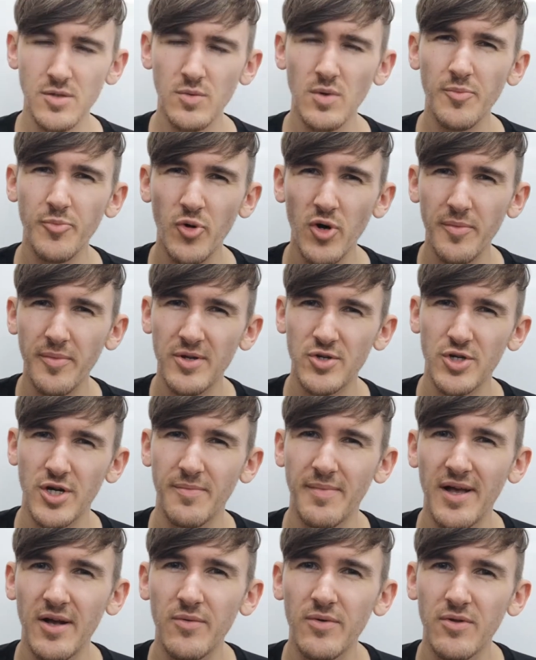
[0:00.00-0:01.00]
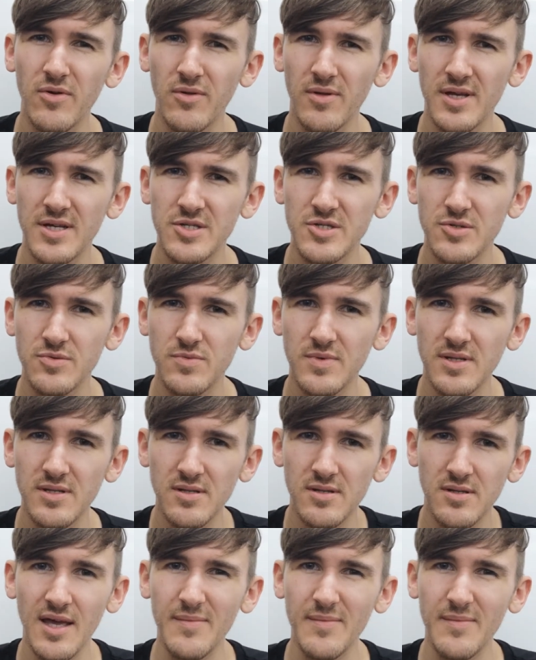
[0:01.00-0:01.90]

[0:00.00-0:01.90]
what point am I trying to make with all this? Well,